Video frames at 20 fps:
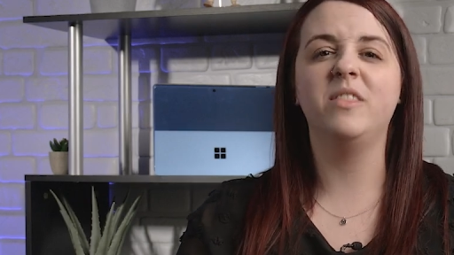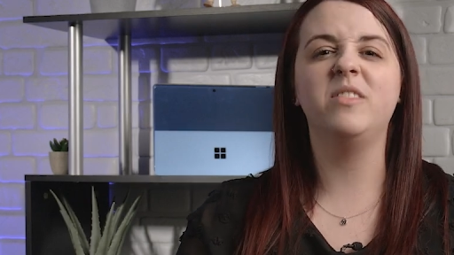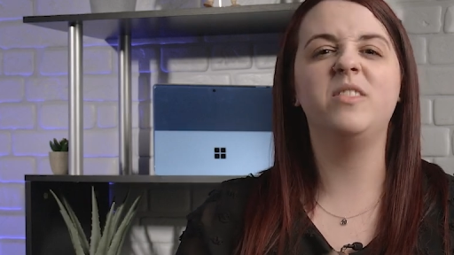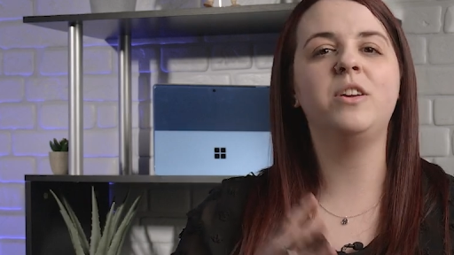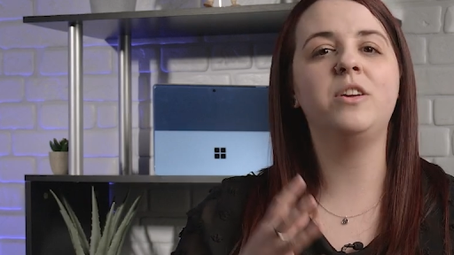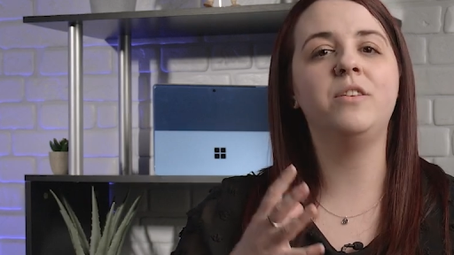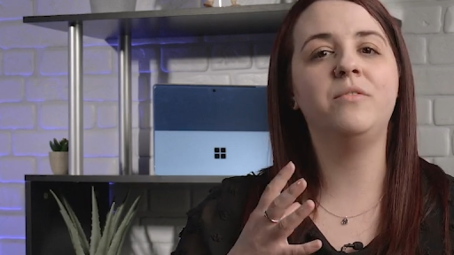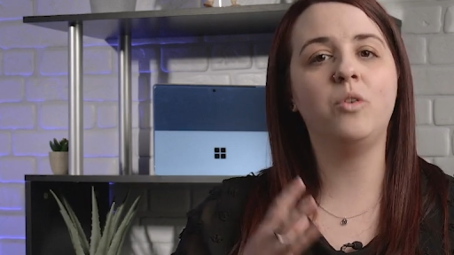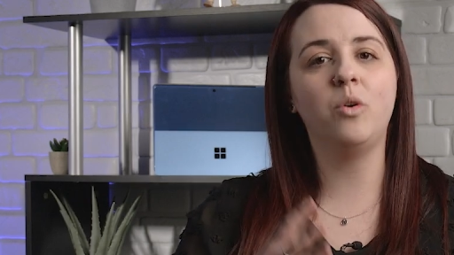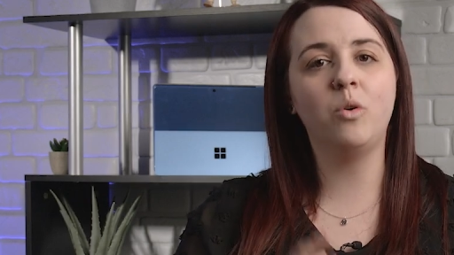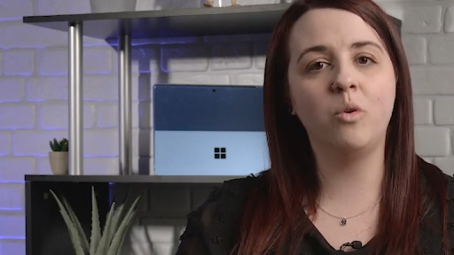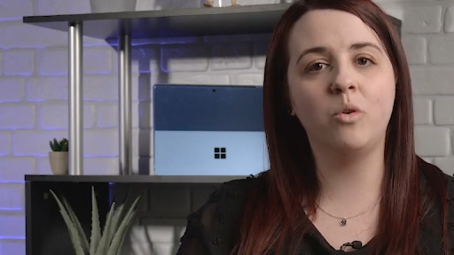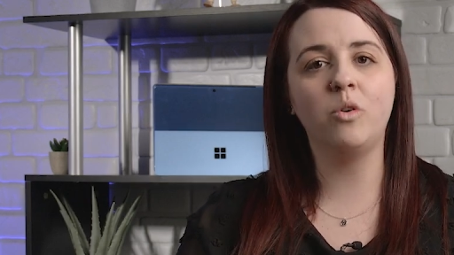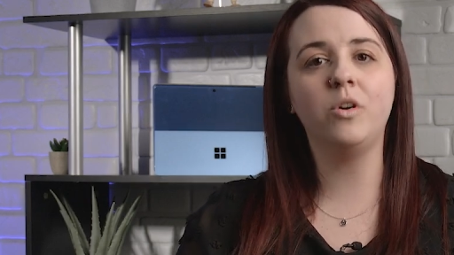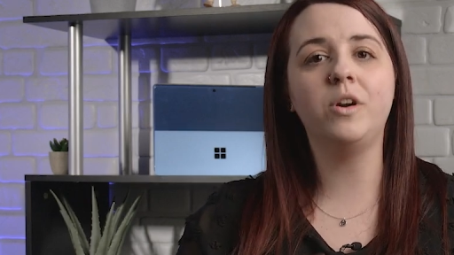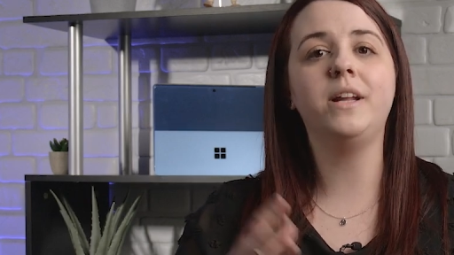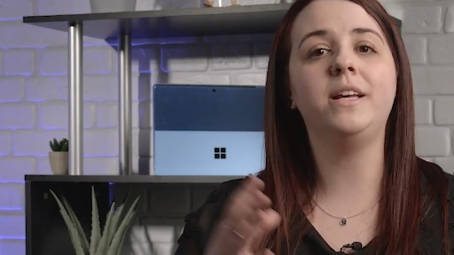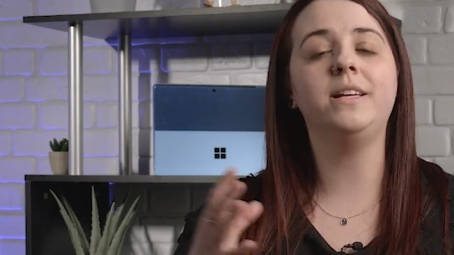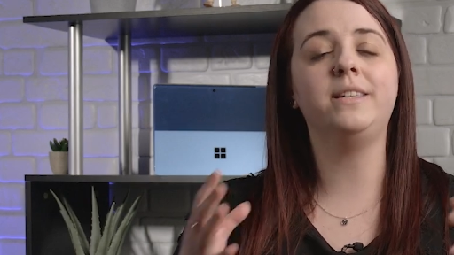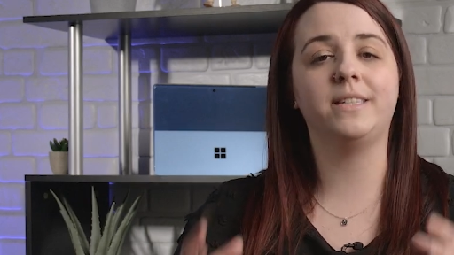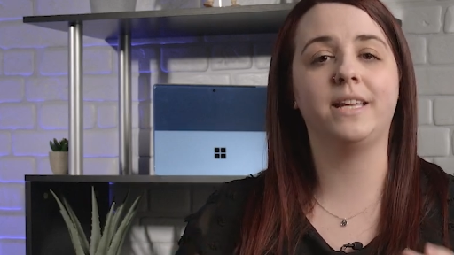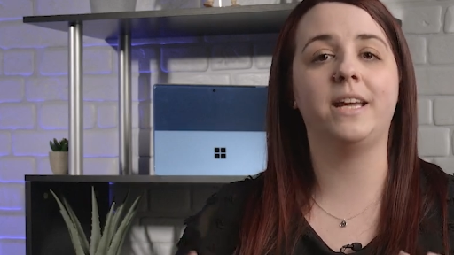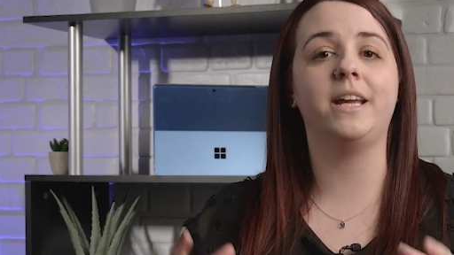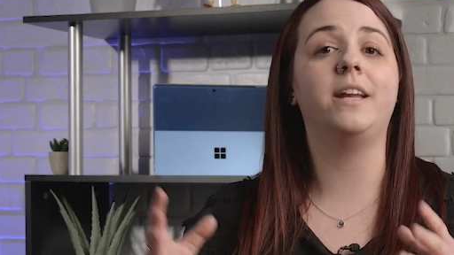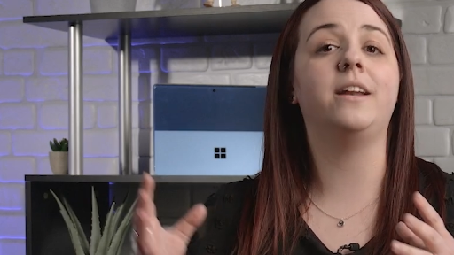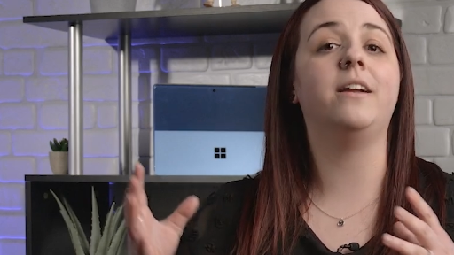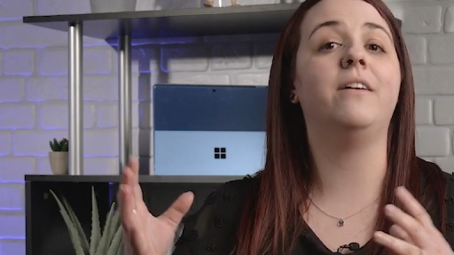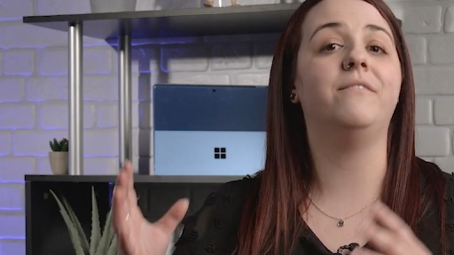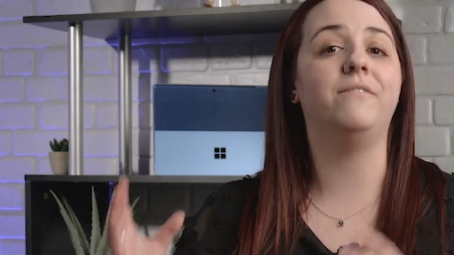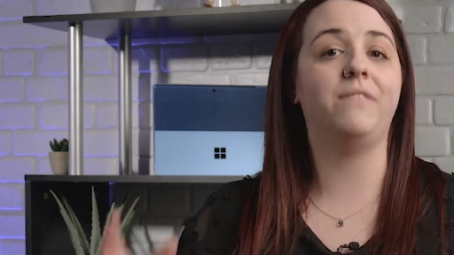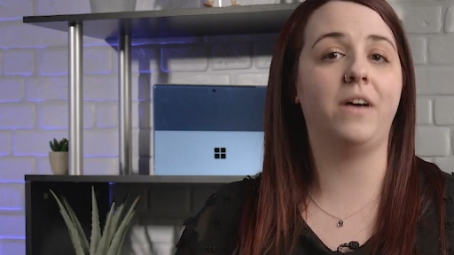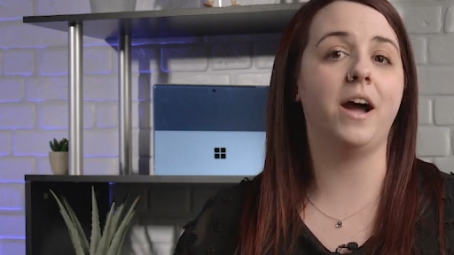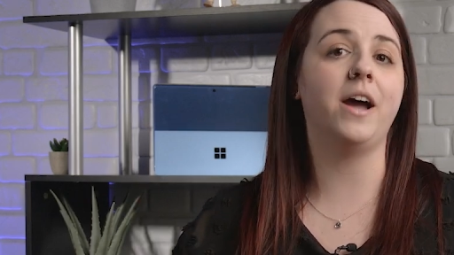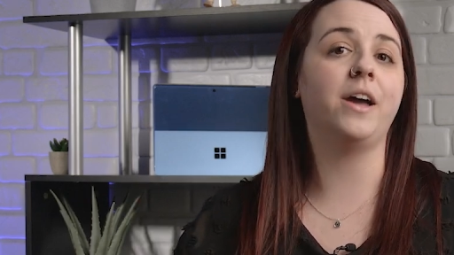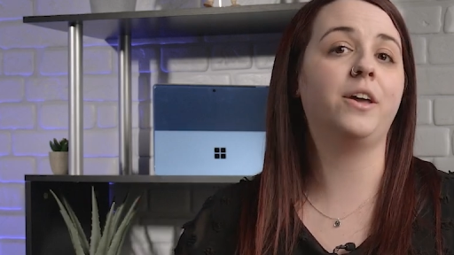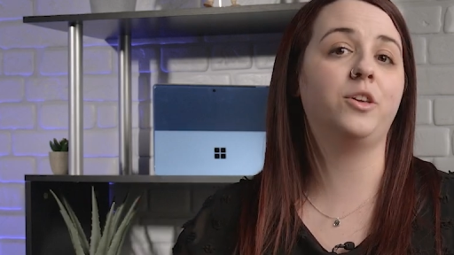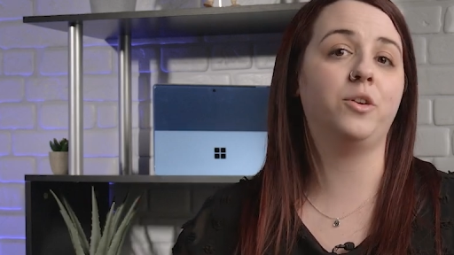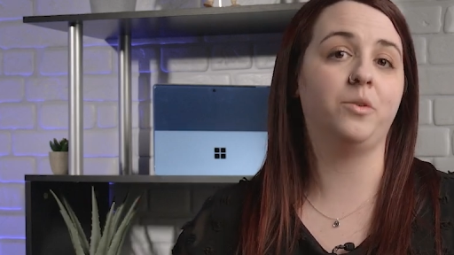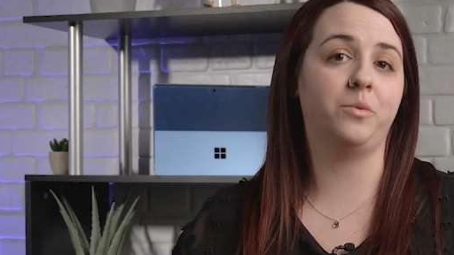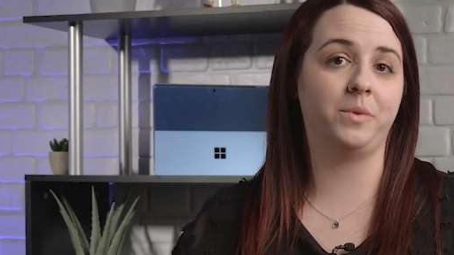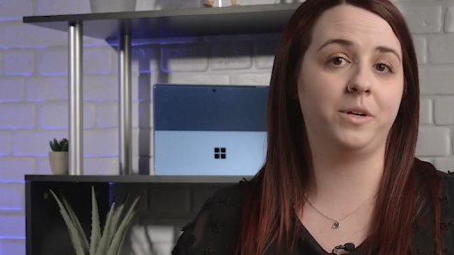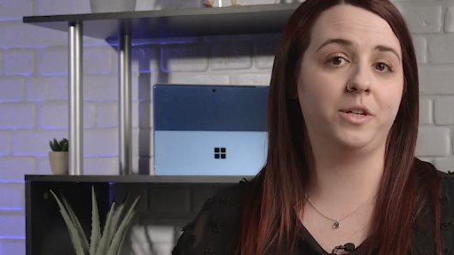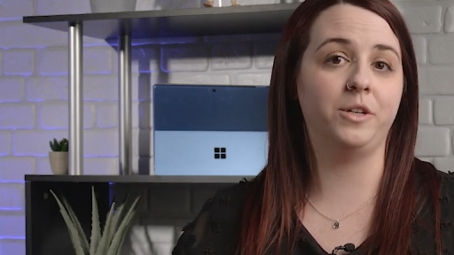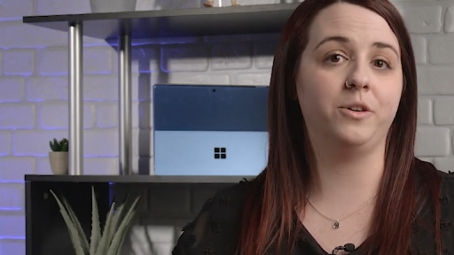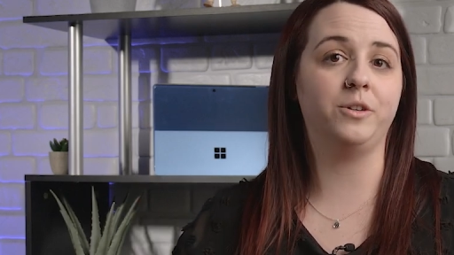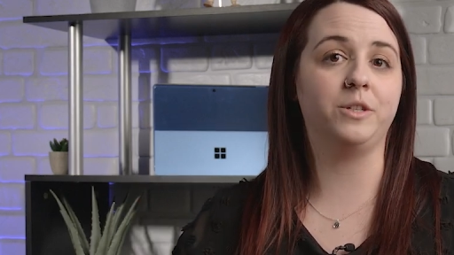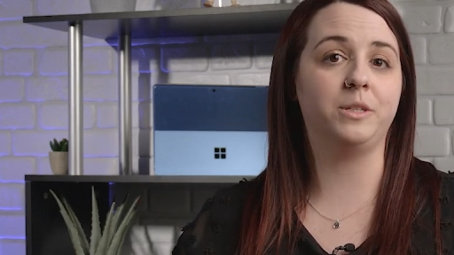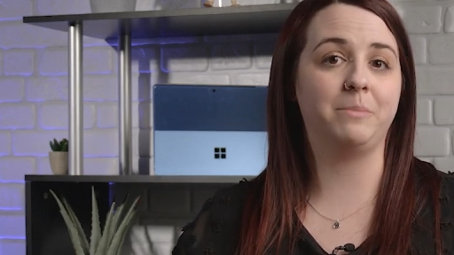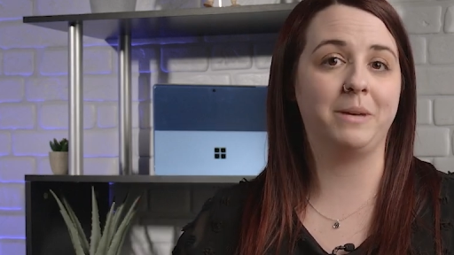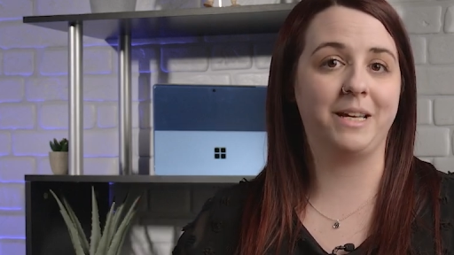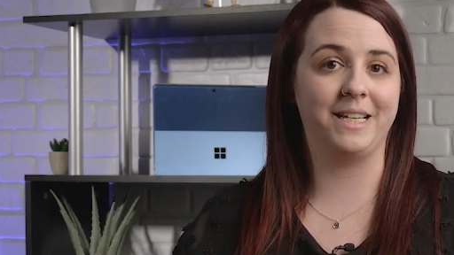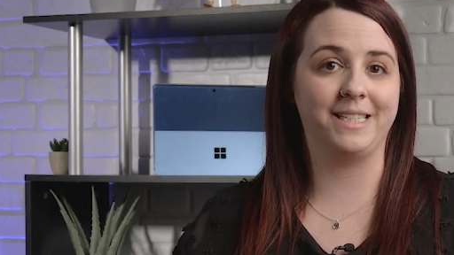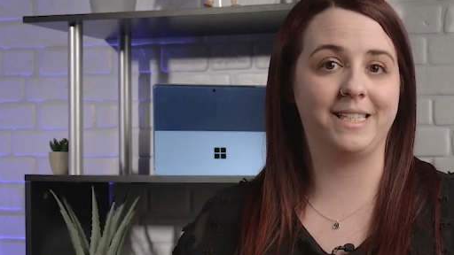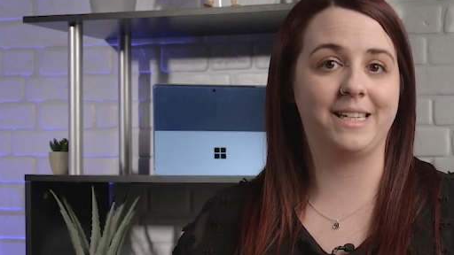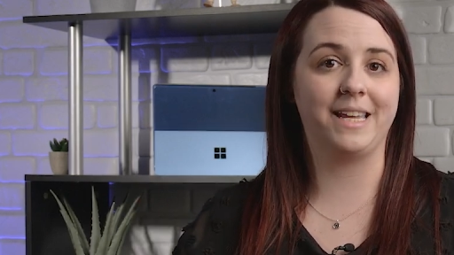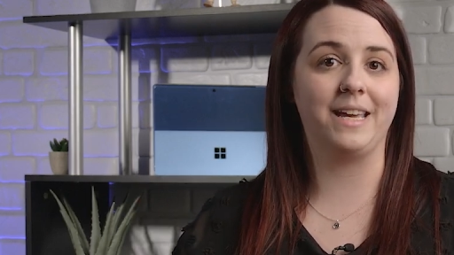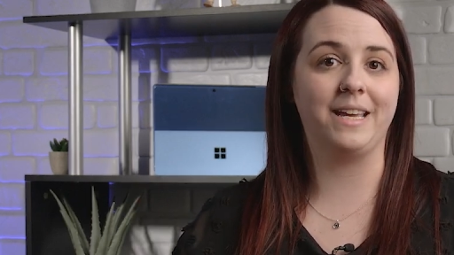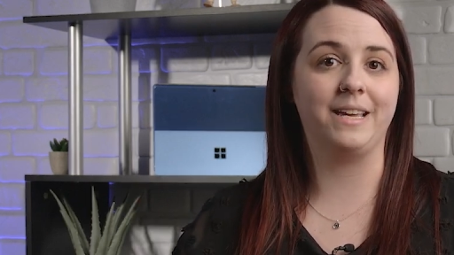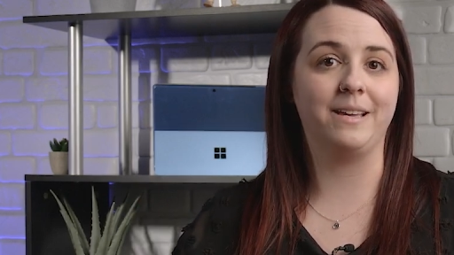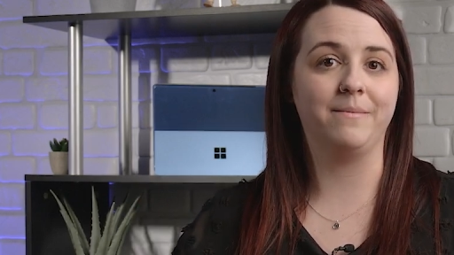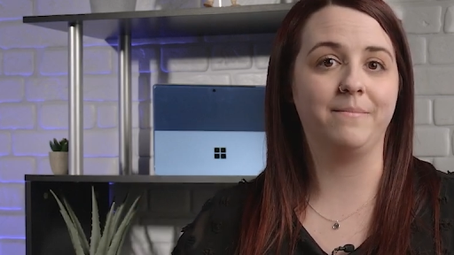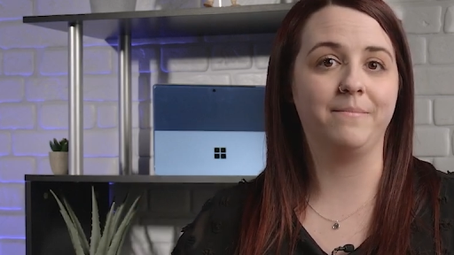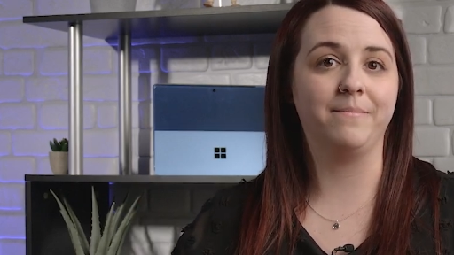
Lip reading: that you've already seen via your Windows PC.